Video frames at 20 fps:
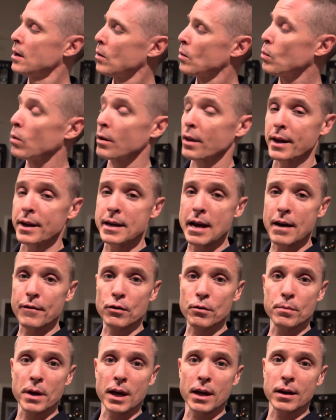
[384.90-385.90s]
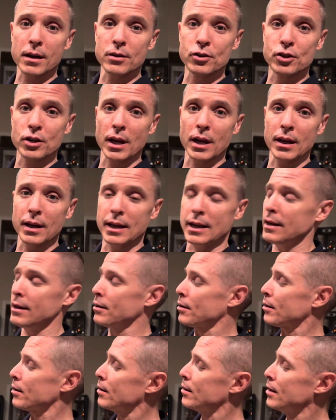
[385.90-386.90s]
Well, they never made a Jade
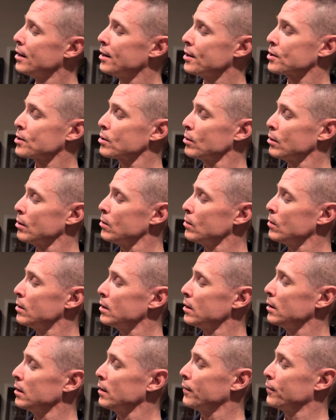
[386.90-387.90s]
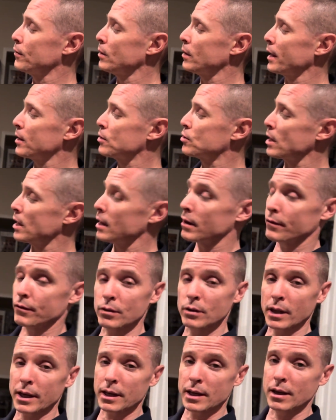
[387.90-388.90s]
heater, so if you like Jade, if you
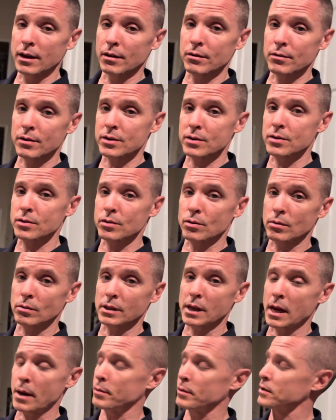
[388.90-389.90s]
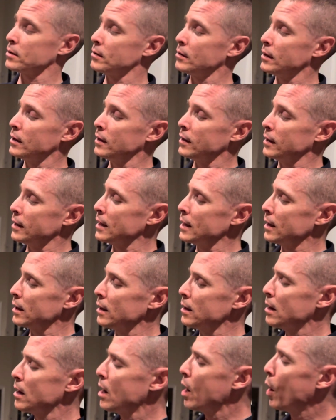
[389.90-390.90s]
like heater, this is your only opportunity to get
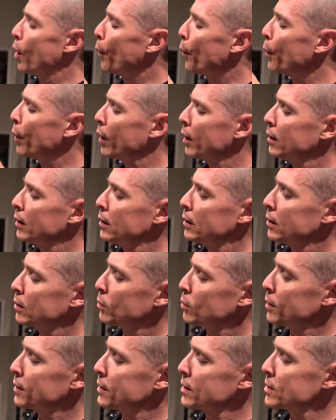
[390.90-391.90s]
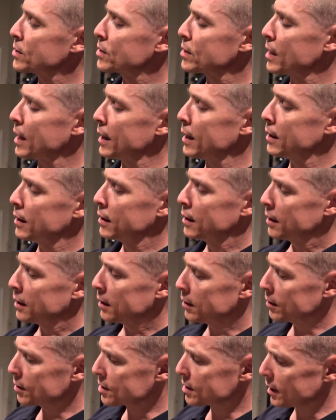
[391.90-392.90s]
it with this set. It
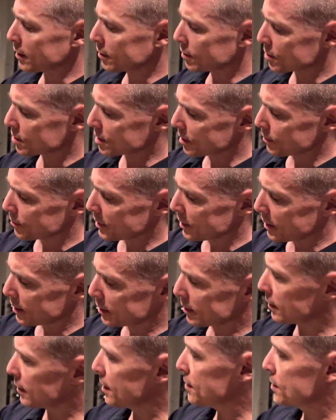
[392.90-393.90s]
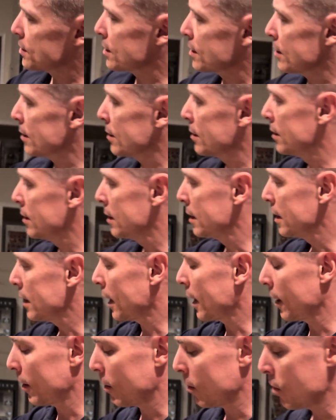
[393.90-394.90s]
looks like there's something on the lens here.
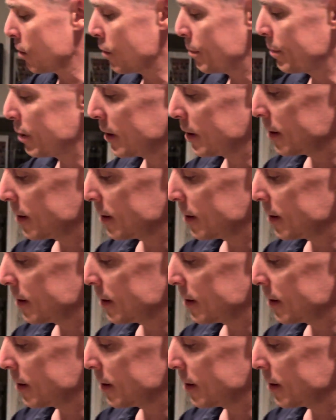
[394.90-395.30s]
I hope